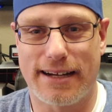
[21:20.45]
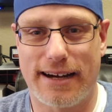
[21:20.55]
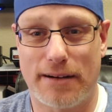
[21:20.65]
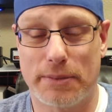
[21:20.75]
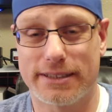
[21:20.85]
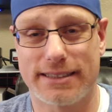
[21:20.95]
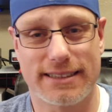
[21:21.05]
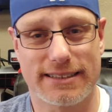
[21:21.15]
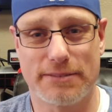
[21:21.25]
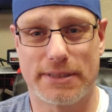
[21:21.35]
Uh, but the
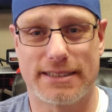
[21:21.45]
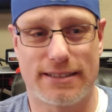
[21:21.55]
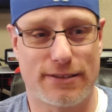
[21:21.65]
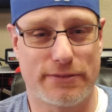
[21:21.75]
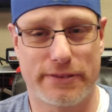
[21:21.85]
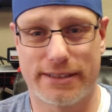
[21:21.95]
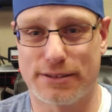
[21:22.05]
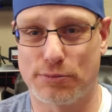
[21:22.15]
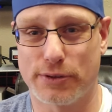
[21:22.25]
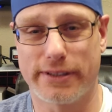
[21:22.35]
system itself
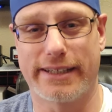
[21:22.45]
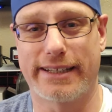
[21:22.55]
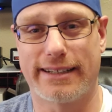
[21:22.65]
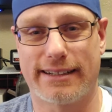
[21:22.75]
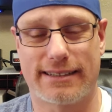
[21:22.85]
is really